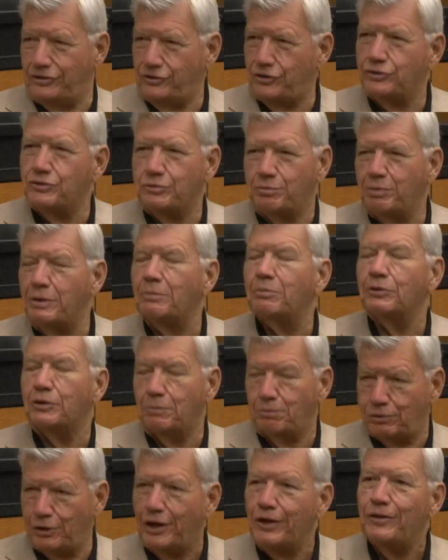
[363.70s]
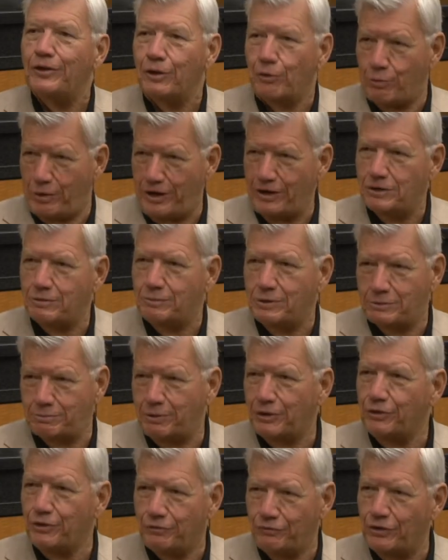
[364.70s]
just people that play the arrangements,
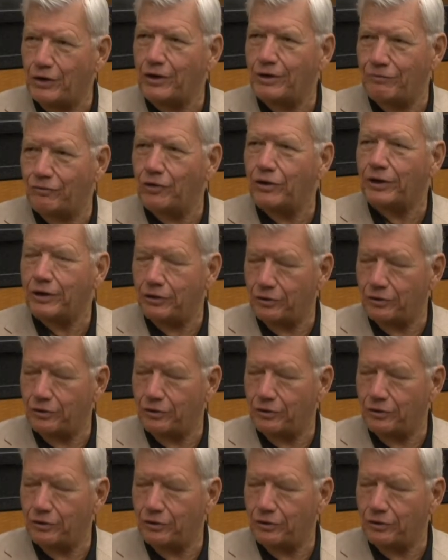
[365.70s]
but they're very, very